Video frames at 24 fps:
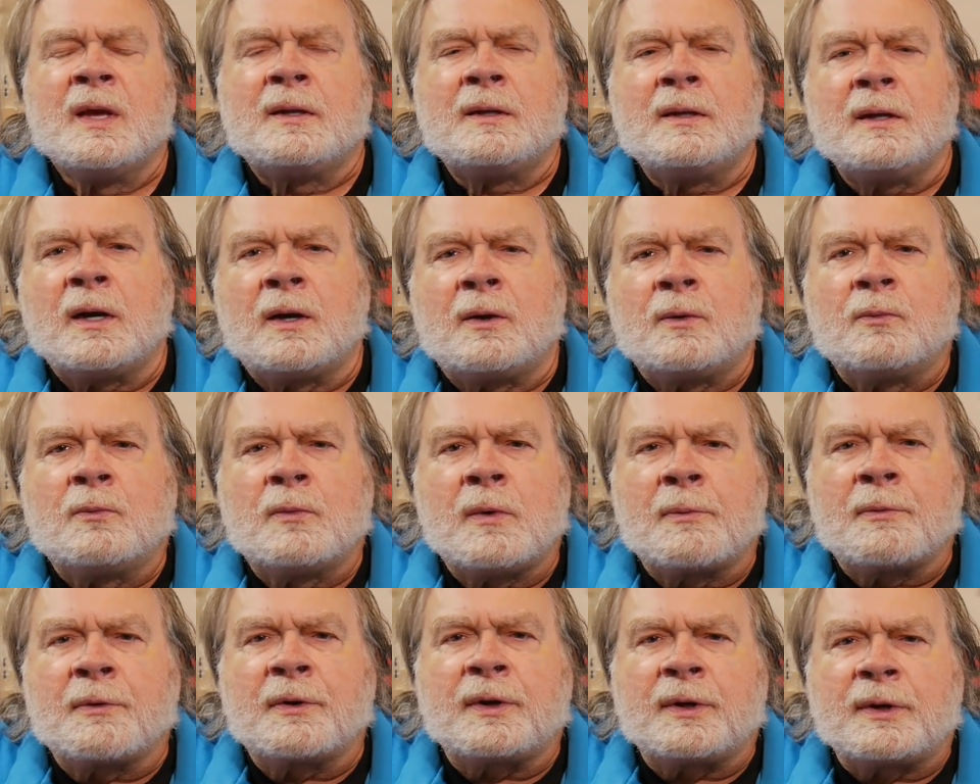Now,
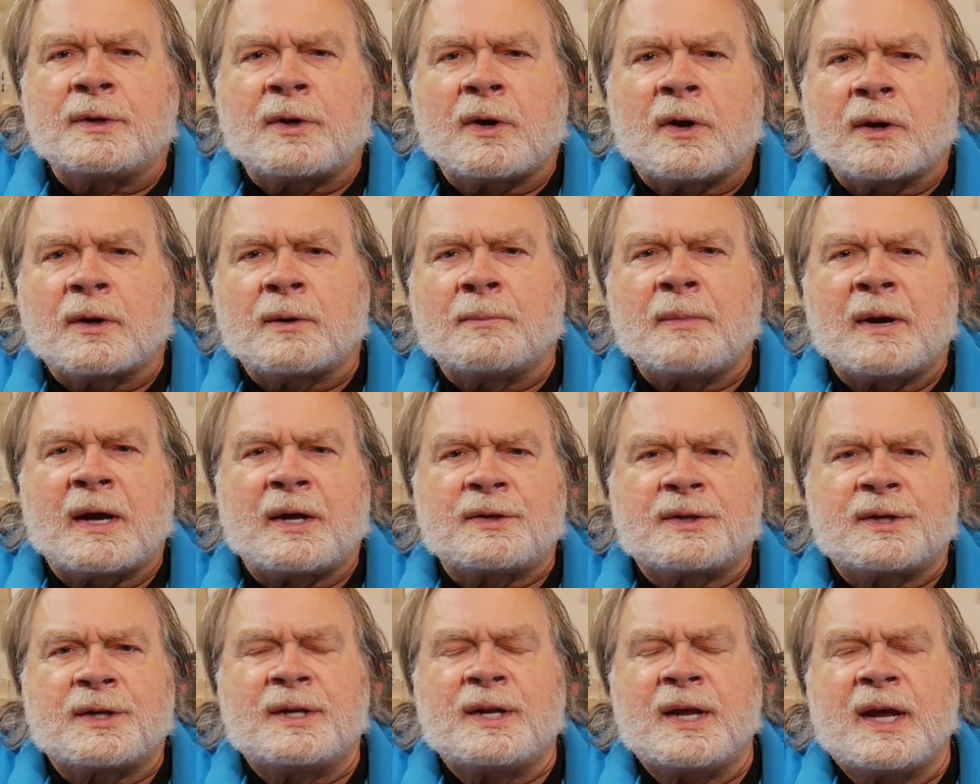what we're going to talk
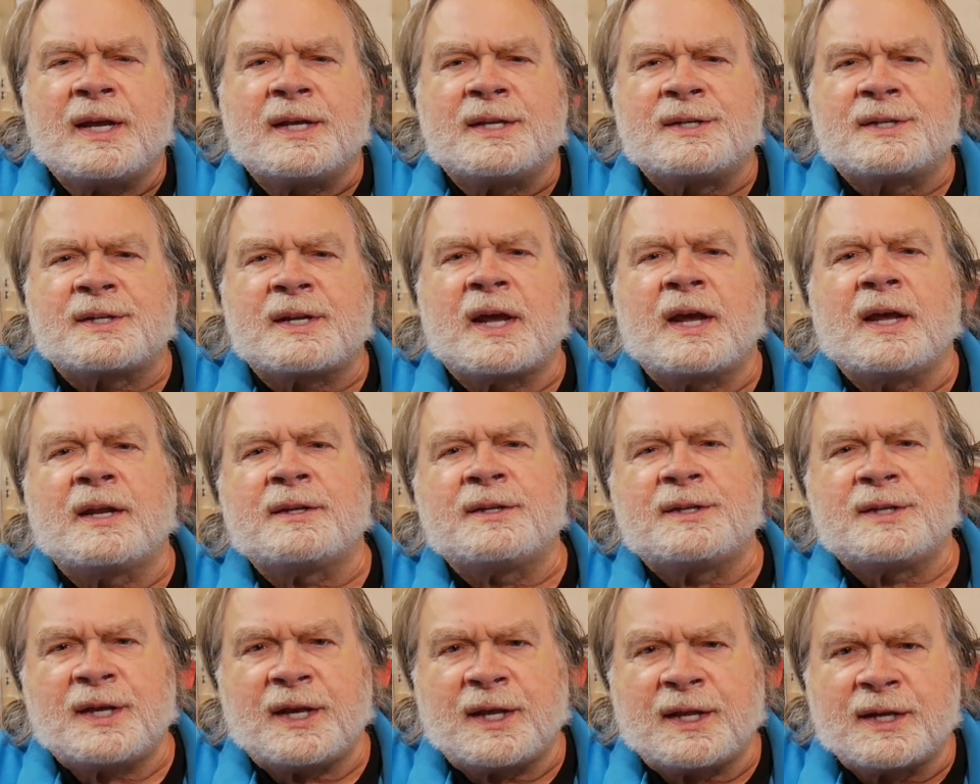about today is
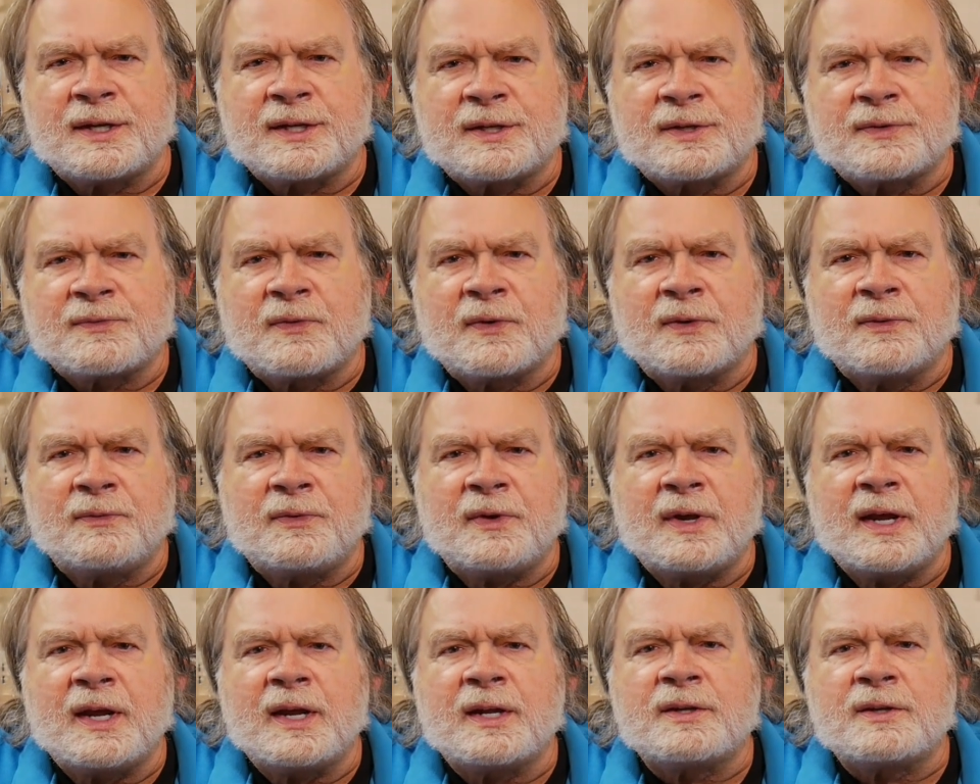antennas for
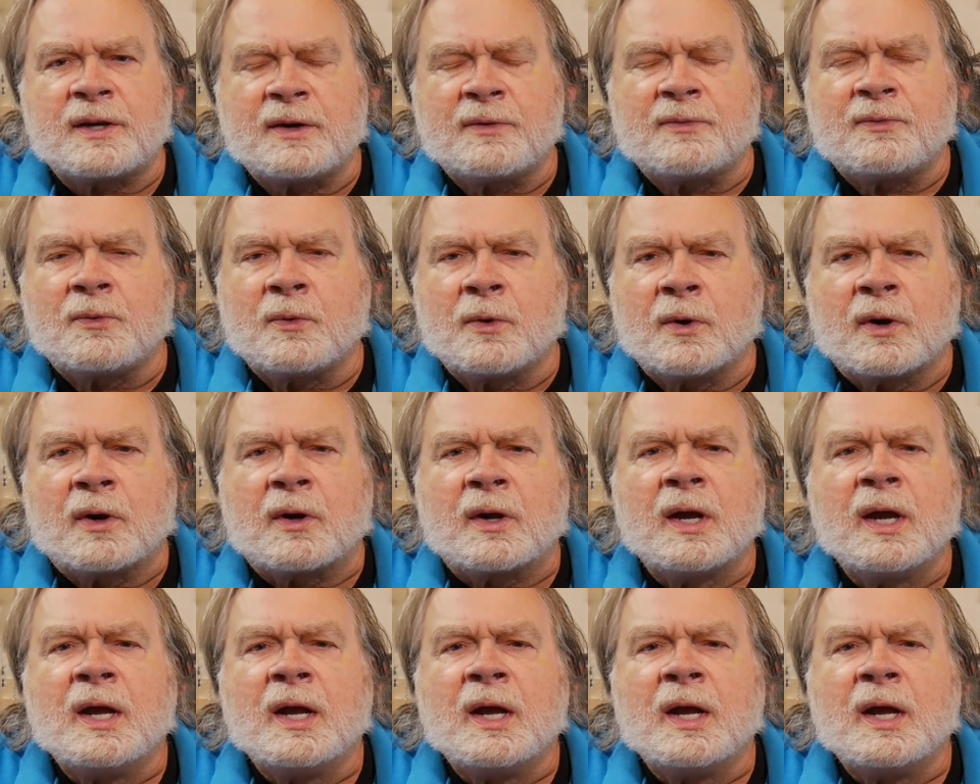VHF work.